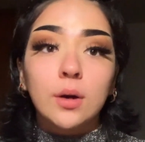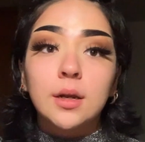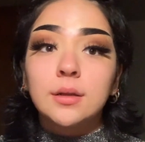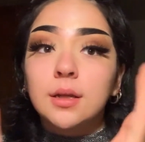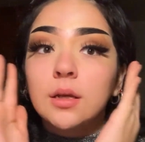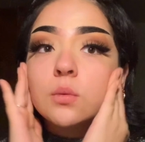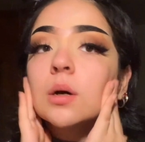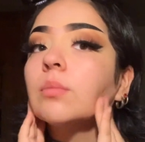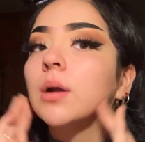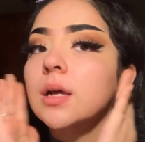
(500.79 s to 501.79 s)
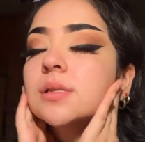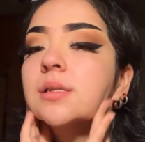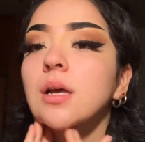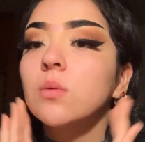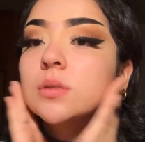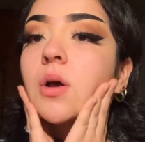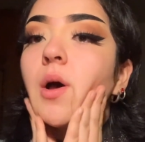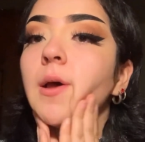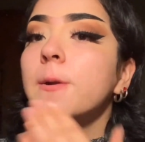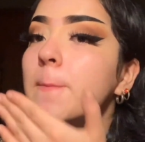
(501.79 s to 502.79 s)
I did, what process I was
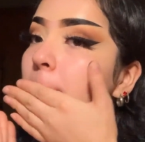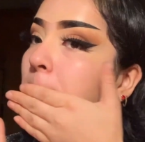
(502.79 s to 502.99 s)
on.